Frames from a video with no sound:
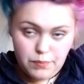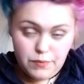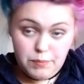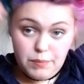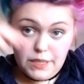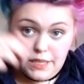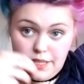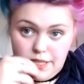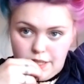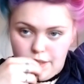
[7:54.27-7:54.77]

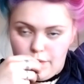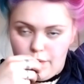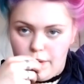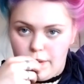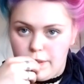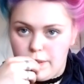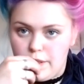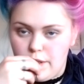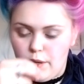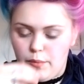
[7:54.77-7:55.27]
Piece is very
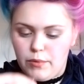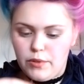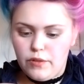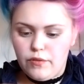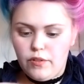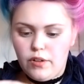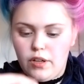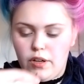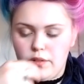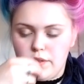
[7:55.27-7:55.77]
determined to
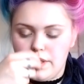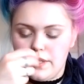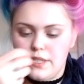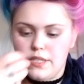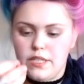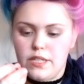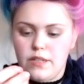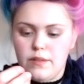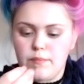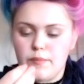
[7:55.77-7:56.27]
fall out,
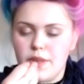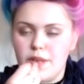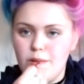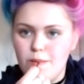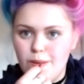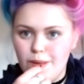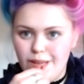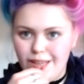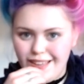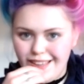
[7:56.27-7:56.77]
isn't
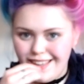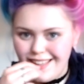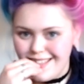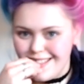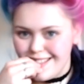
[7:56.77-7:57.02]
it?